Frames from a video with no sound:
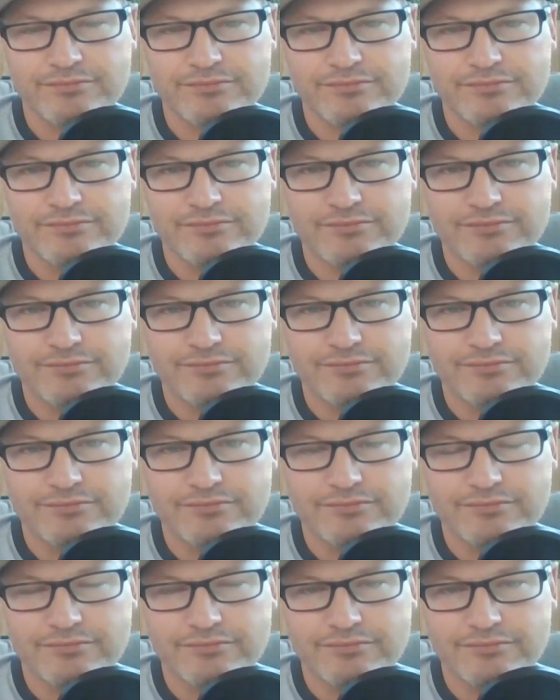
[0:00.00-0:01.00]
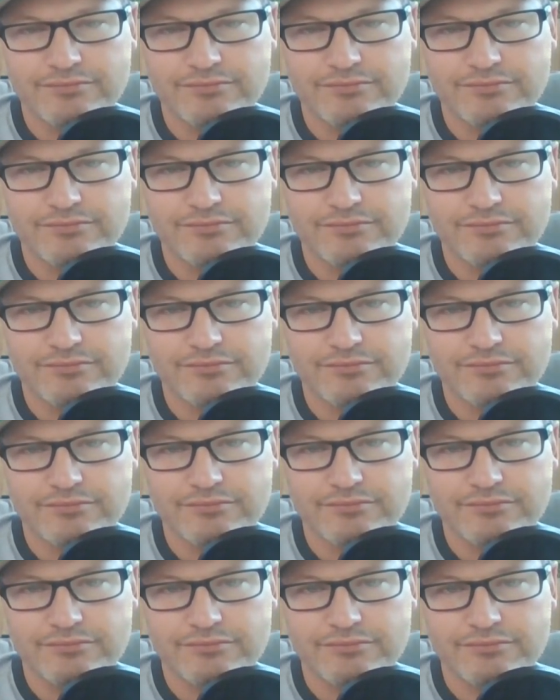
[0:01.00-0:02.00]

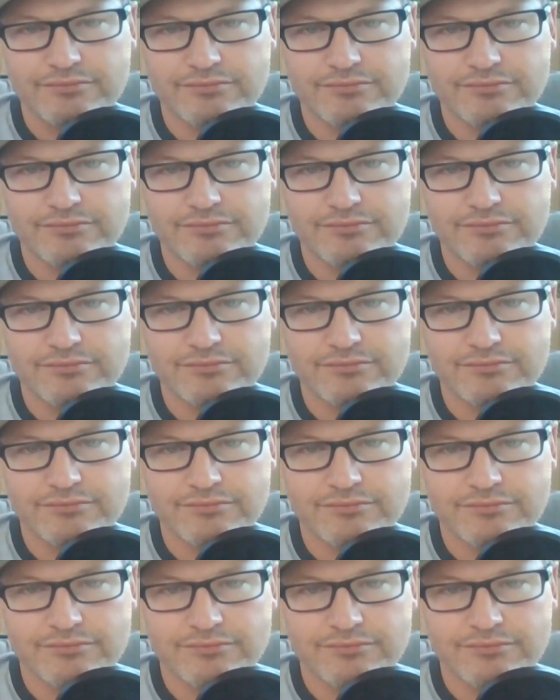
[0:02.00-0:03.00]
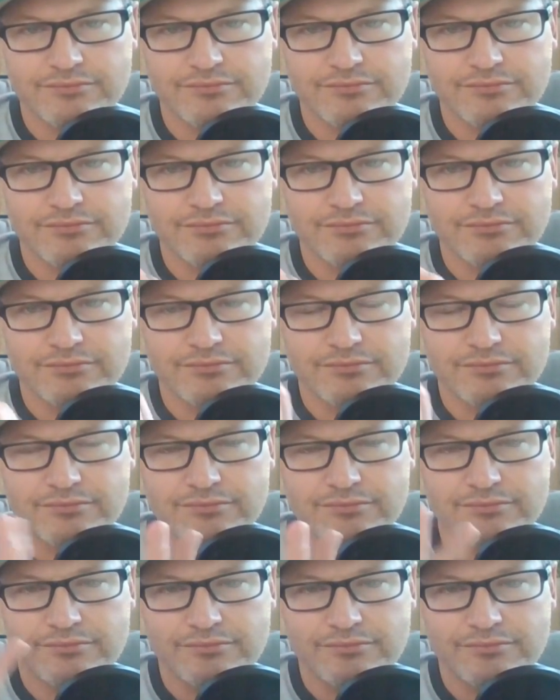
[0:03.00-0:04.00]

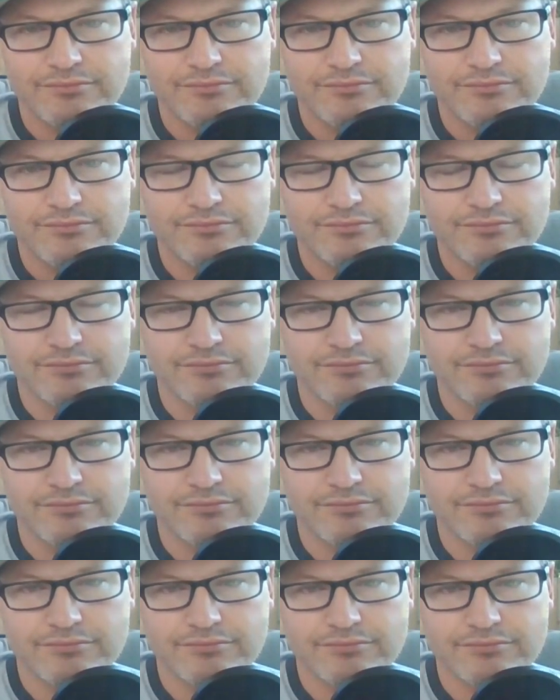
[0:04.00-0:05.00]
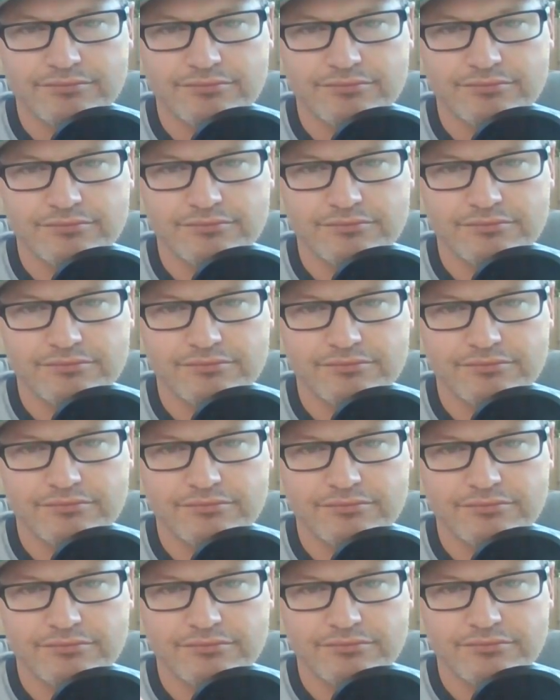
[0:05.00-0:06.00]

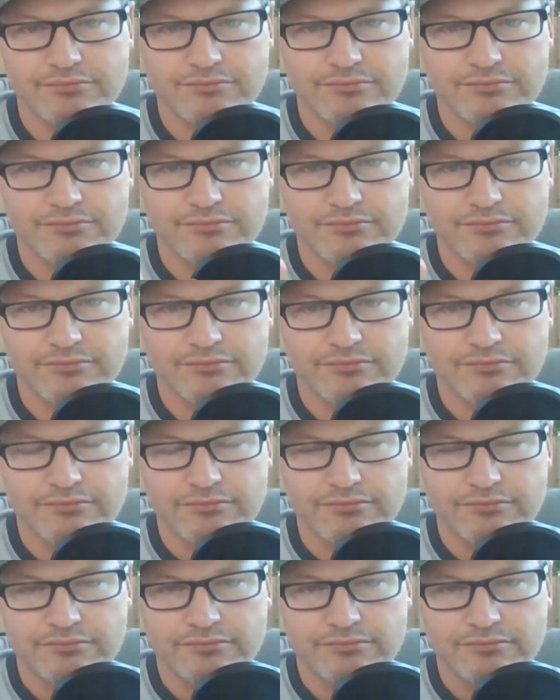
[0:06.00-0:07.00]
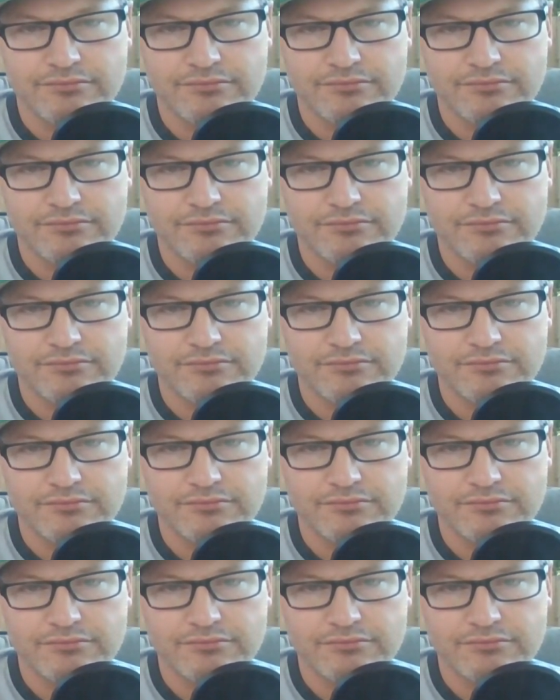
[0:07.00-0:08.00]
No words are spoken by the person on screen.